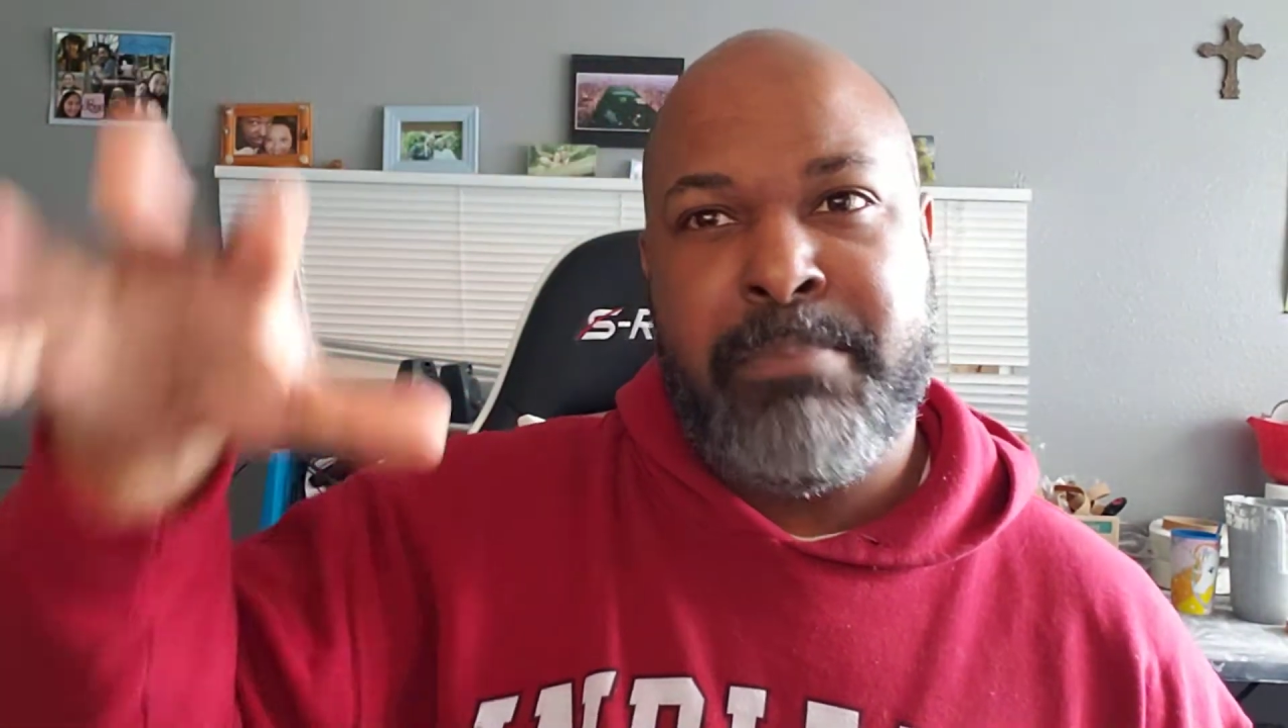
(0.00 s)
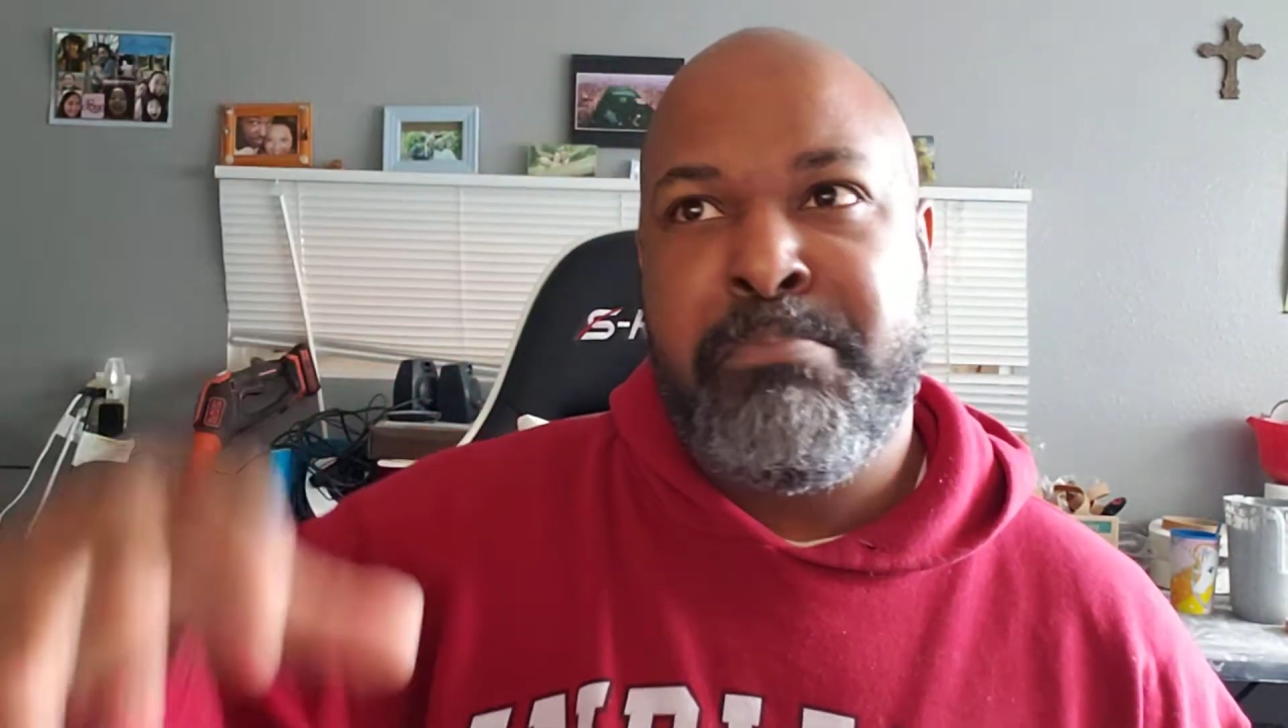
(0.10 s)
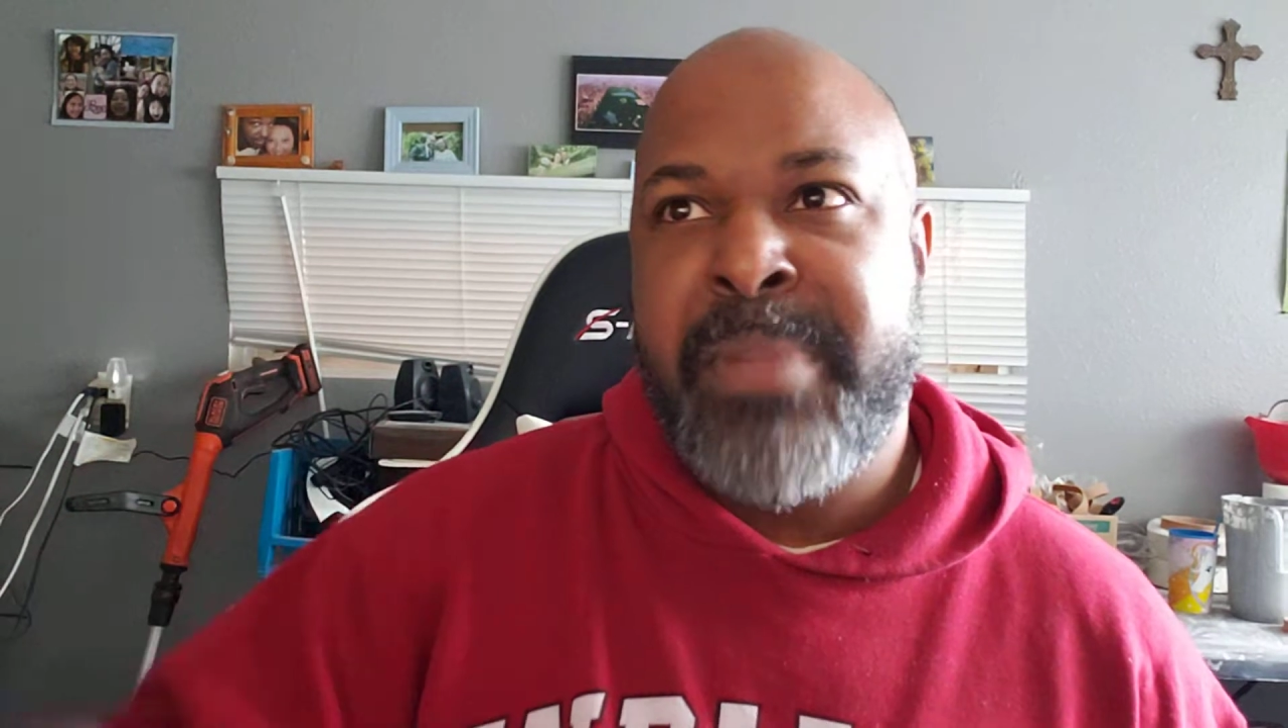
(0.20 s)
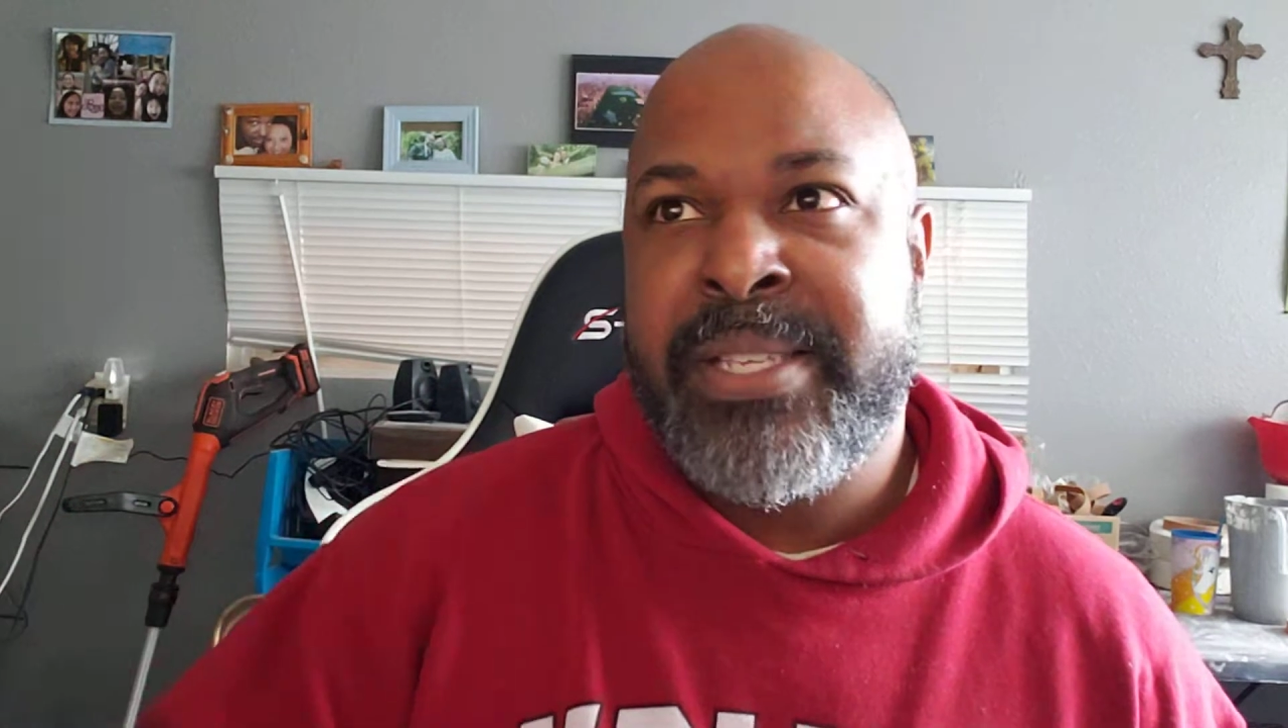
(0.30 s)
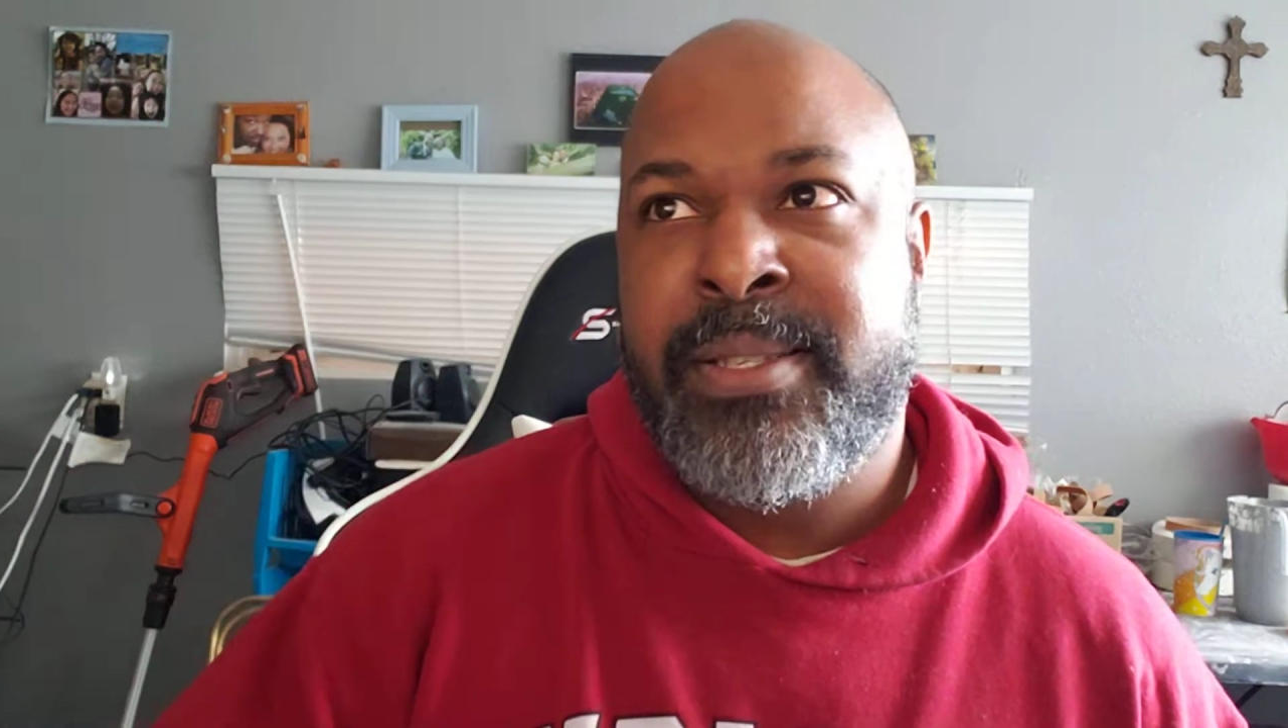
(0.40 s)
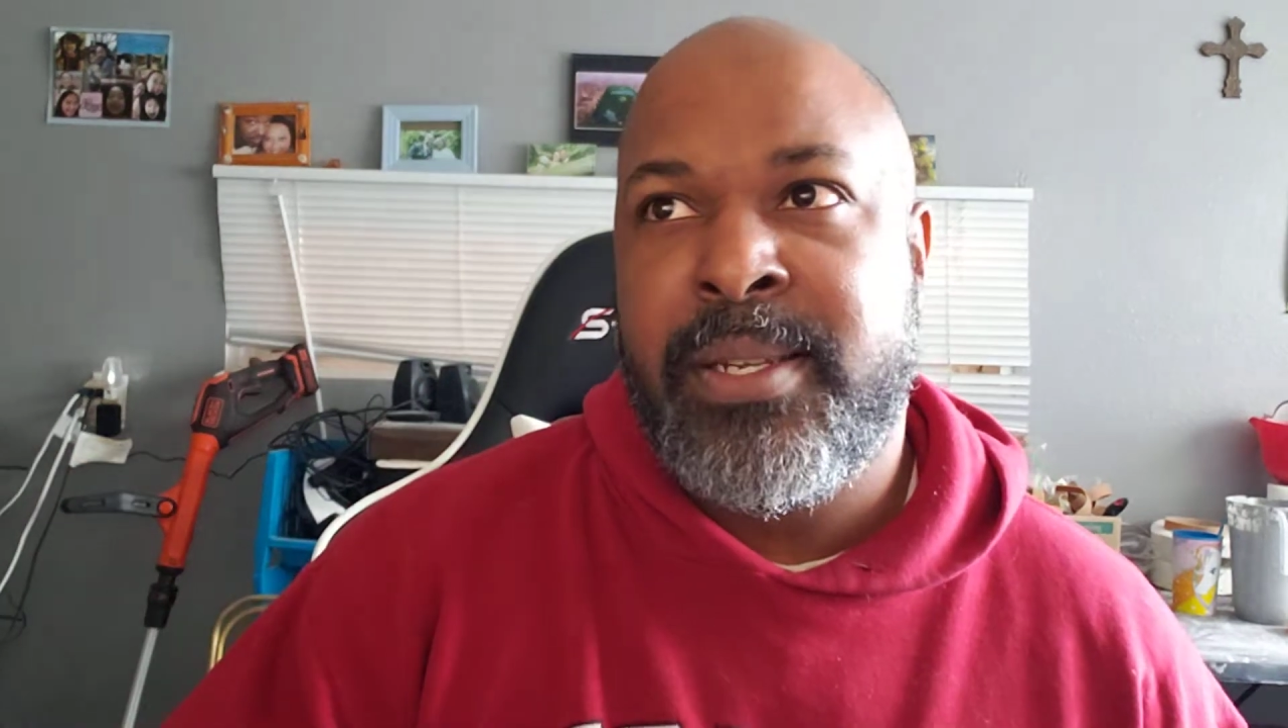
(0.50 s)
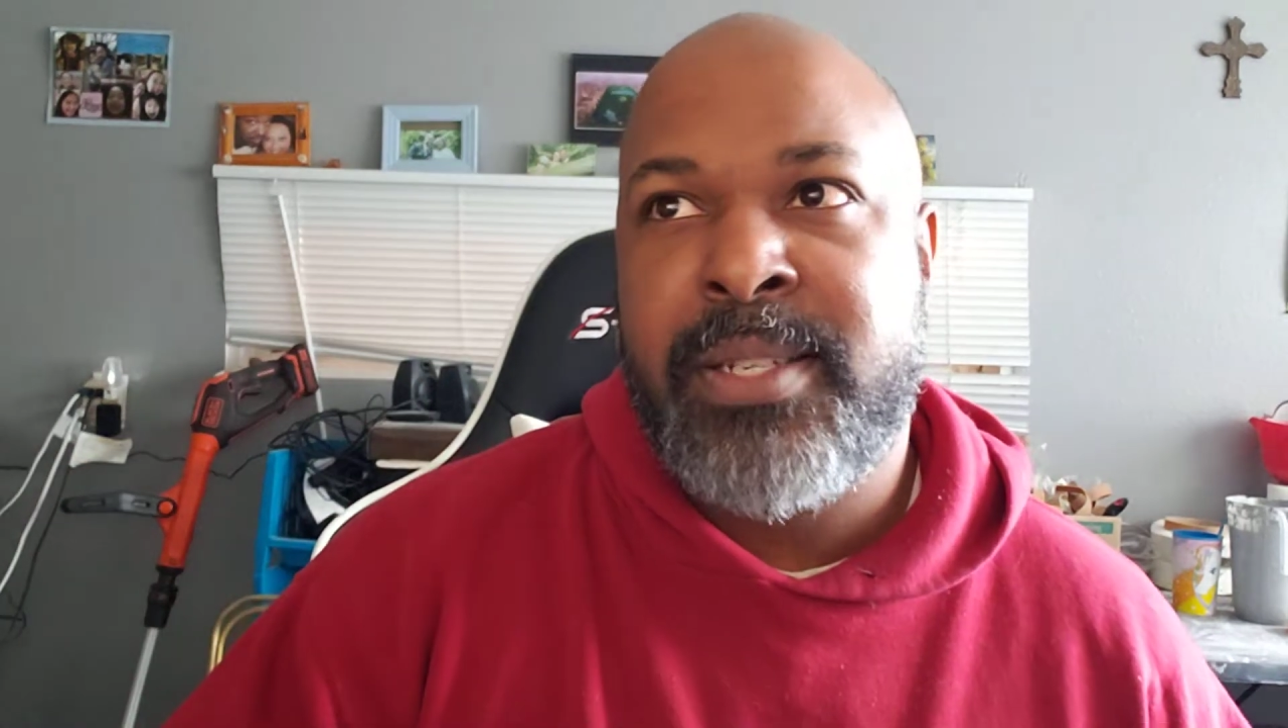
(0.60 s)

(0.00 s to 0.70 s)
misty